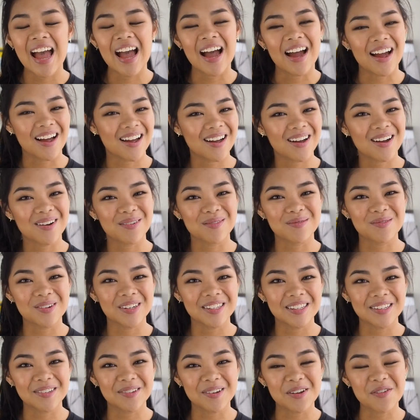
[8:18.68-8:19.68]
I'm
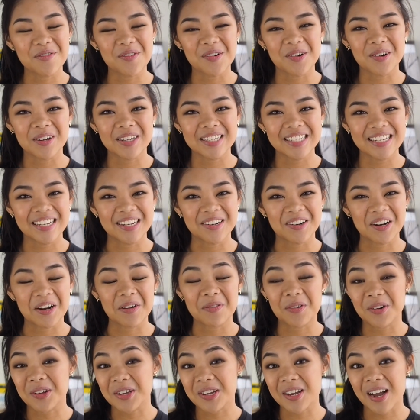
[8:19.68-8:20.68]
really looking forward to hearing
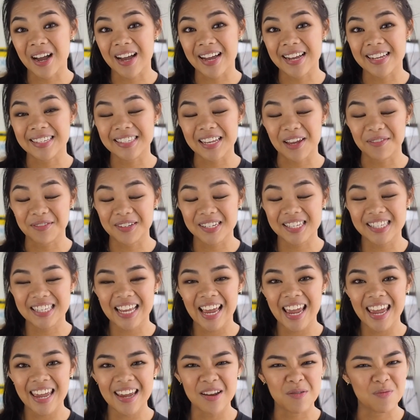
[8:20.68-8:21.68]
what you guys have to
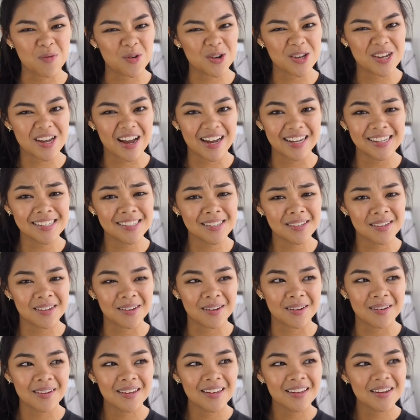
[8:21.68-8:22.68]
say and what you guys
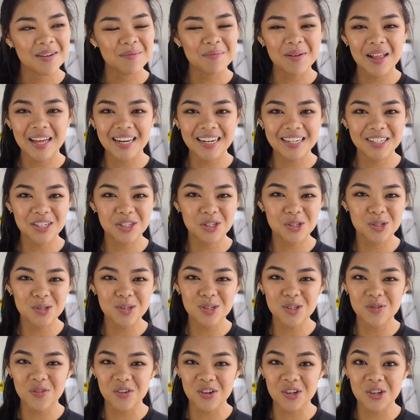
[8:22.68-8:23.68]
are planning to
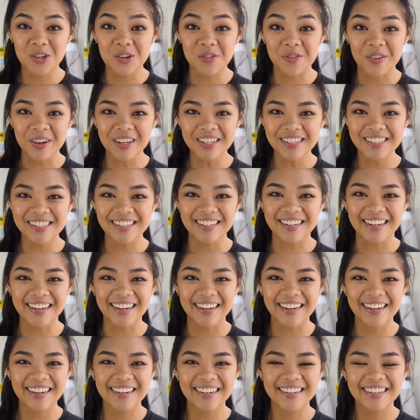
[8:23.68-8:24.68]
choose for
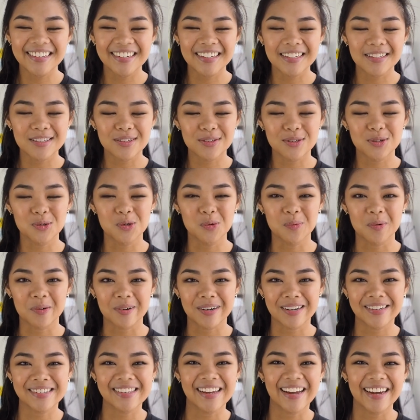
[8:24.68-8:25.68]
university. Super
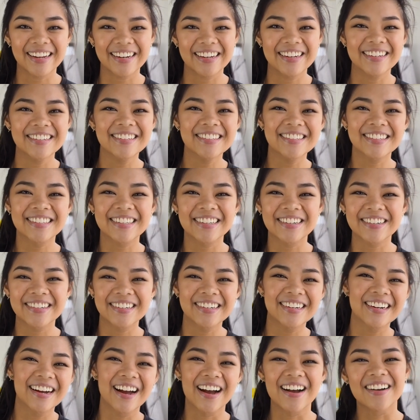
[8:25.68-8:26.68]
exciting.
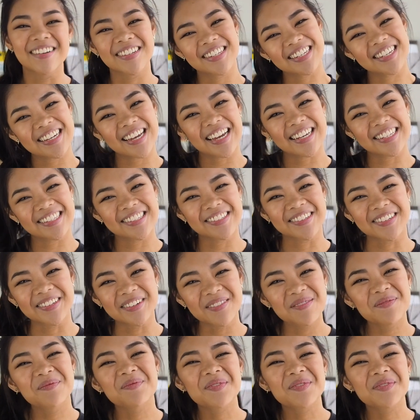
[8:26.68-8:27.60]
So I'll see you guys soon.